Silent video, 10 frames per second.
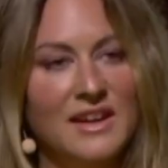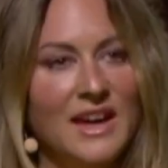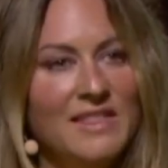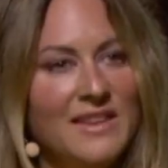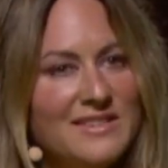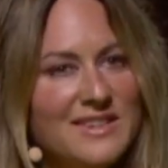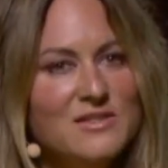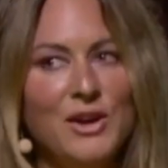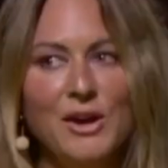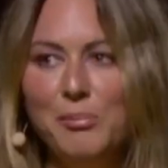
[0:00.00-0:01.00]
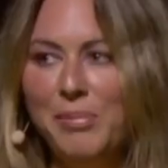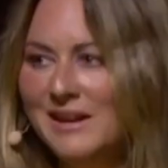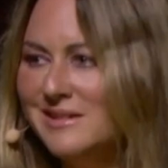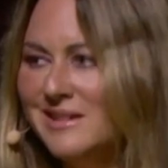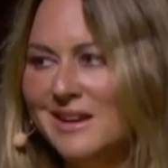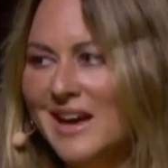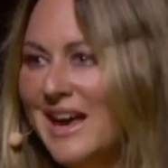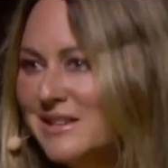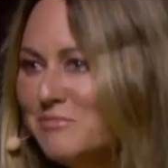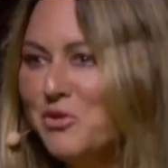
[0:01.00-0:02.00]
And this is very basic,
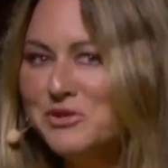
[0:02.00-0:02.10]
as most